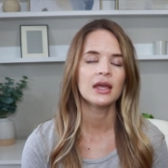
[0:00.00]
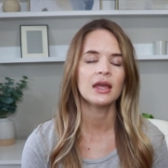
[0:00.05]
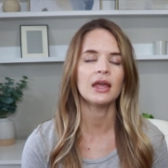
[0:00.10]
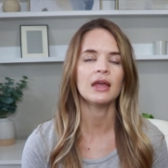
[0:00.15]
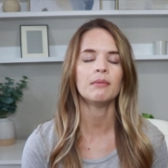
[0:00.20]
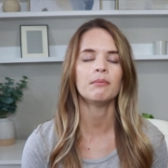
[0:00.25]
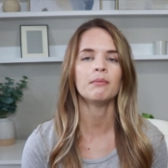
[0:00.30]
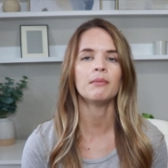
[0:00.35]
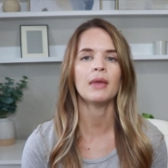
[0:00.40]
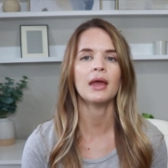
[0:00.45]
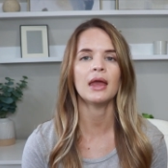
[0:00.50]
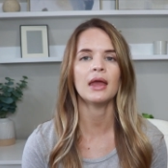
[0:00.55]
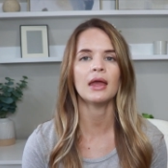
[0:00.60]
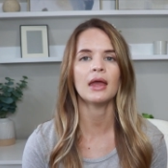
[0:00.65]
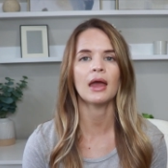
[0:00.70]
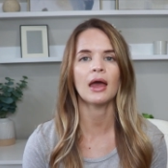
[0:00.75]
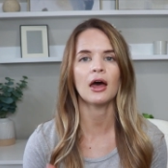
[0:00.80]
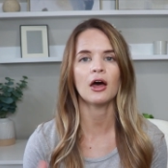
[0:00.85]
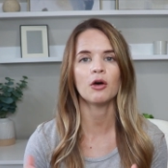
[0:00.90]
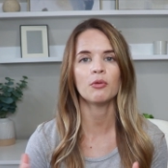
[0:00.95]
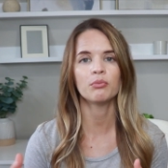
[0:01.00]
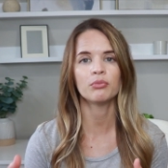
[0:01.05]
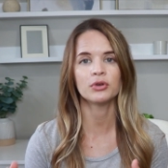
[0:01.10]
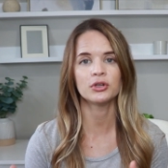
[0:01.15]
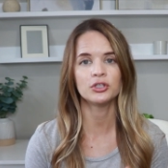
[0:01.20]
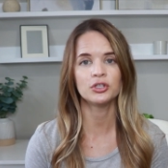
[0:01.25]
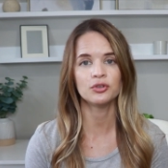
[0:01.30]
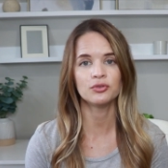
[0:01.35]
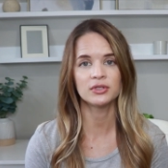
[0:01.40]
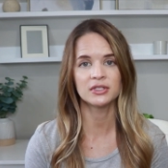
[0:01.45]
it may help
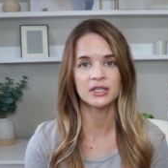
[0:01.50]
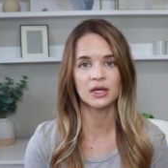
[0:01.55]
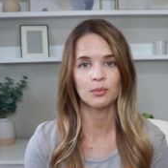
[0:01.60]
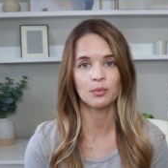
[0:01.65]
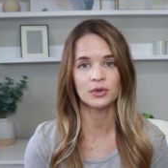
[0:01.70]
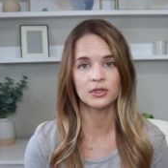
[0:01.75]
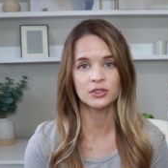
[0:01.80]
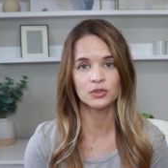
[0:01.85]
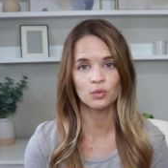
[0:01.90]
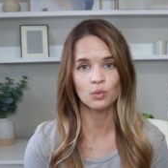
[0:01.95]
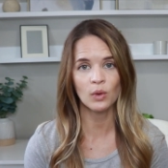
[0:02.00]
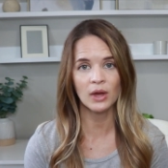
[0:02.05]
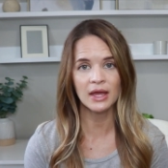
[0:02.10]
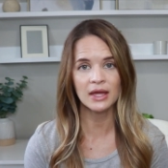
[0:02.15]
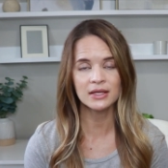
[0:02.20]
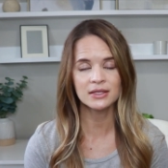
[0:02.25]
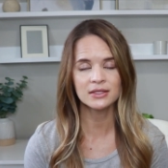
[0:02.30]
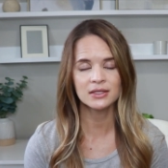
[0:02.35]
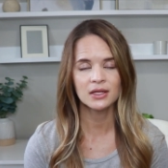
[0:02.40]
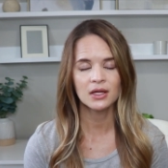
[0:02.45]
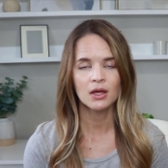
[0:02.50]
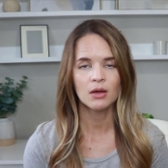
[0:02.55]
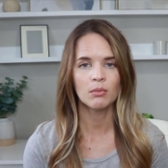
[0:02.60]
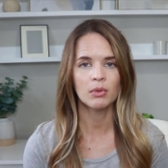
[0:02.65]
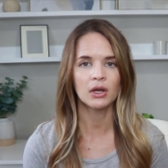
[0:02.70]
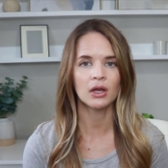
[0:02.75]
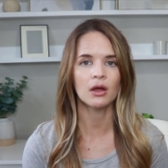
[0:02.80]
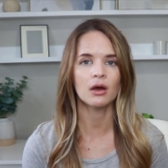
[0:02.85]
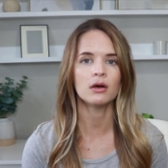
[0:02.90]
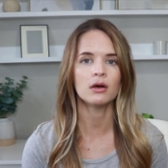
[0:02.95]
reduce someone's weight, but